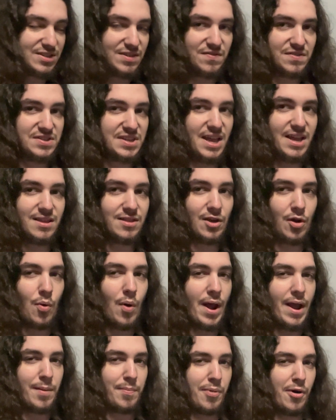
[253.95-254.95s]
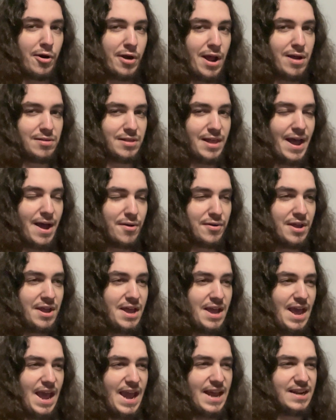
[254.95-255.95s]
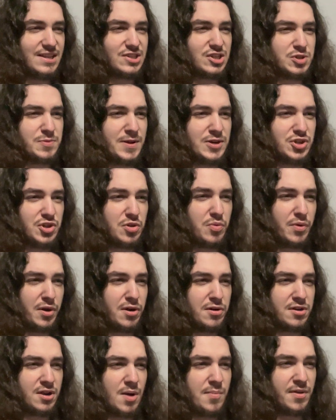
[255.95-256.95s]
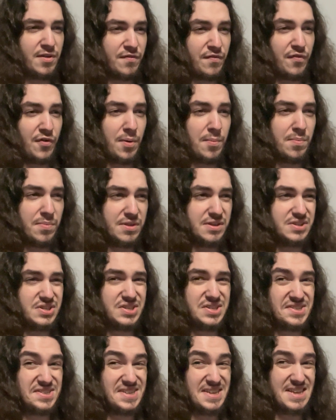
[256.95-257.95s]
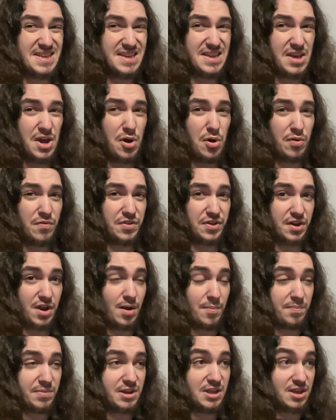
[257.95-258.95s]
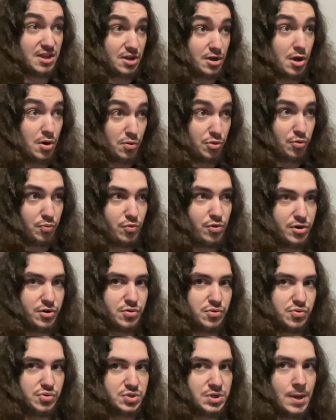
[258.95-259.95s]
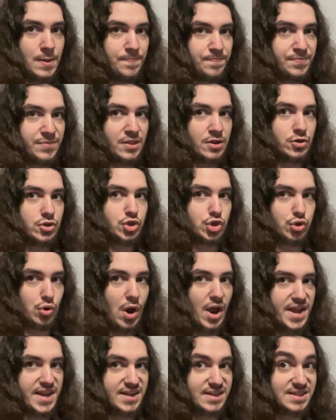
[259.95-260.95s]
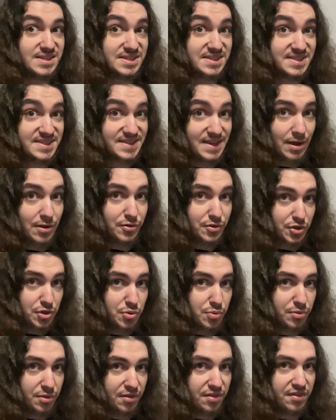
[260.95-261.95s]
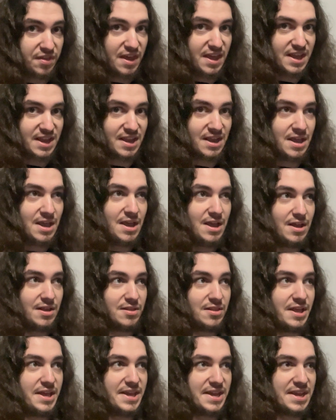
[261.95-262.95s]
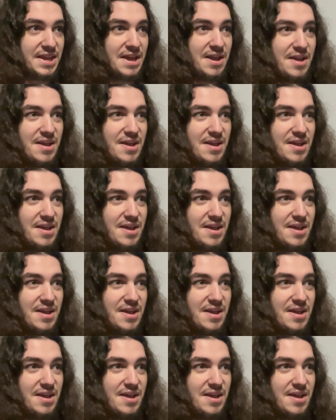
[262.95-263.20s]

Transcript: of saying the quiet part out loud, and it's especially weird coming from the CEO of the company, the one who's trying to sell you the thing. Like,